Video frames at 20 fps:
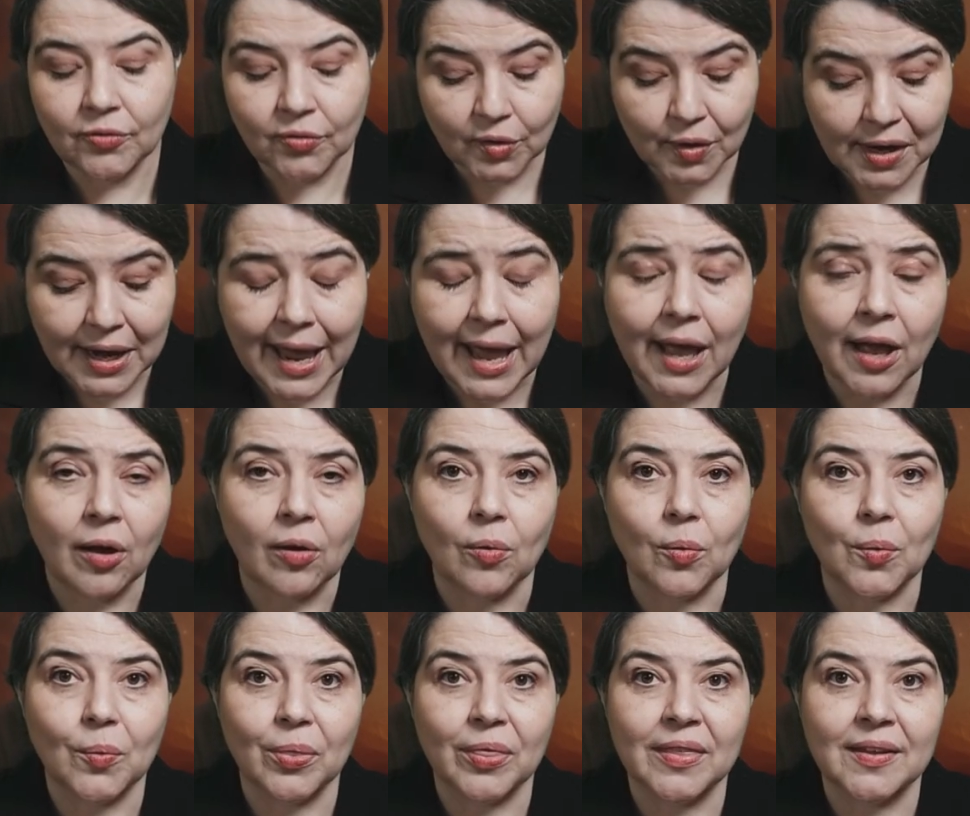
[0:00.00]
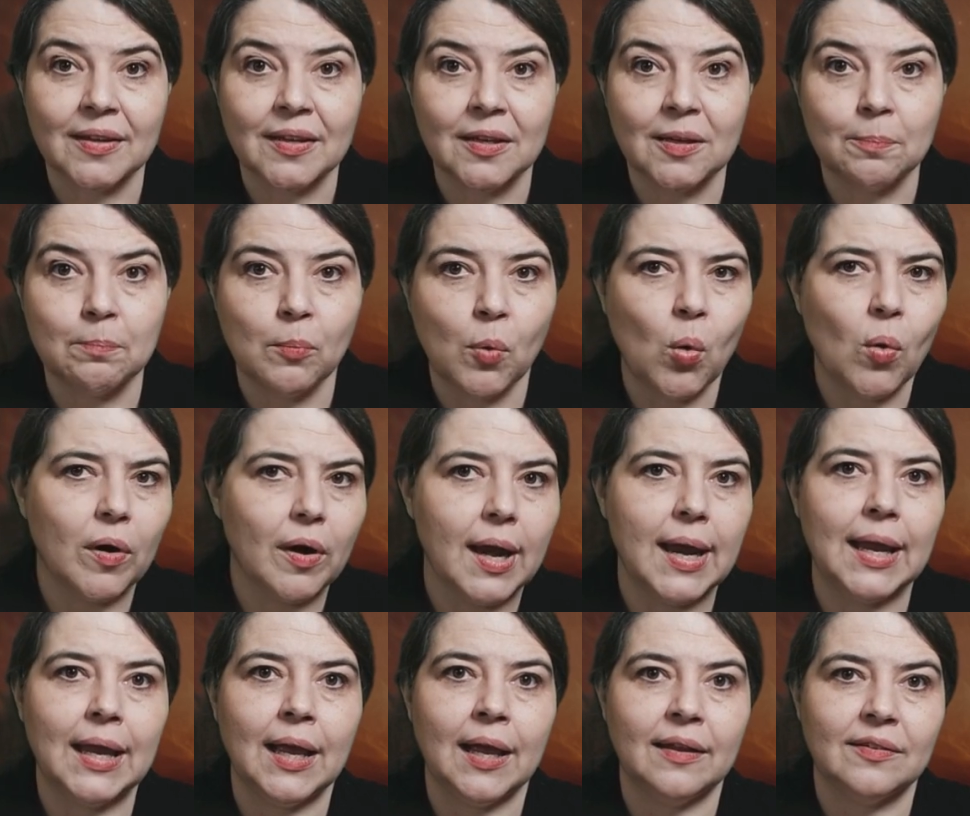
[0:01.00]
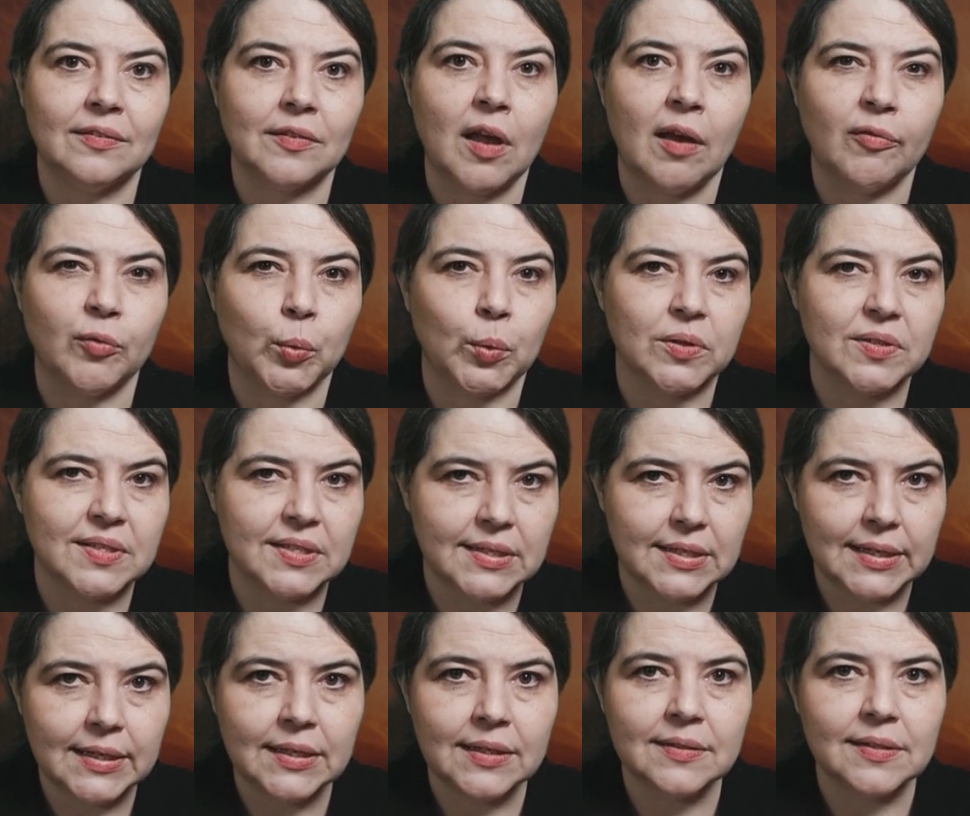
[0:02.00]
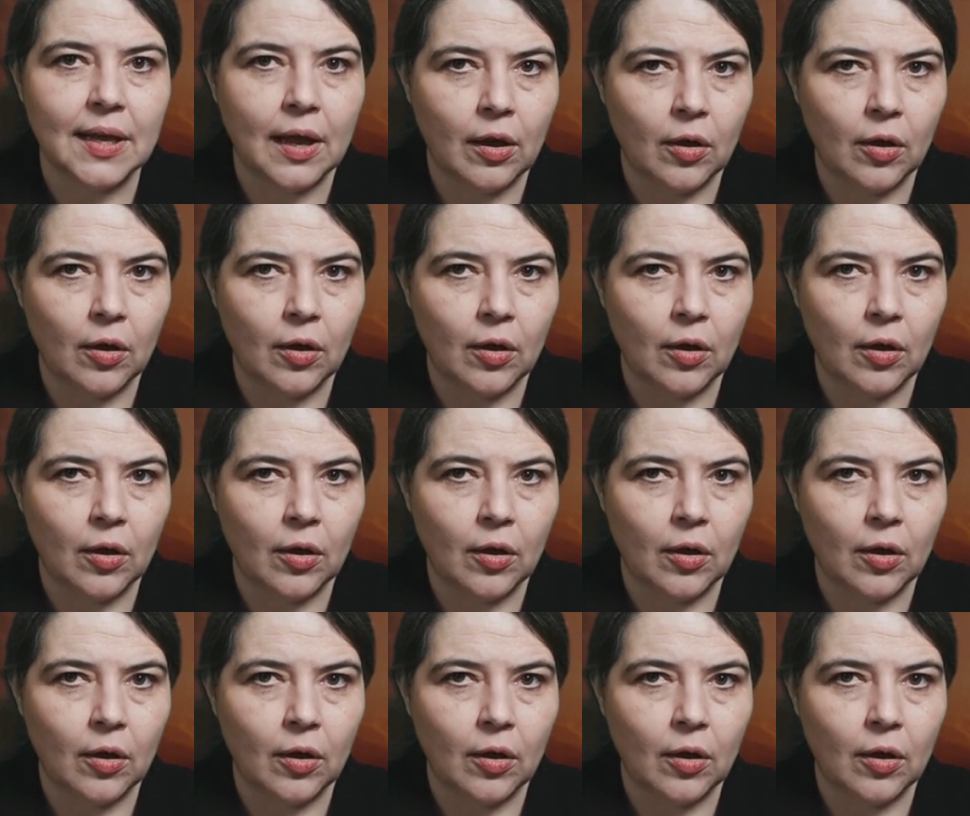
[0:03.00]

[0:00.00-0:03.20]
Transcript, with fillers: For now, the more AI software sees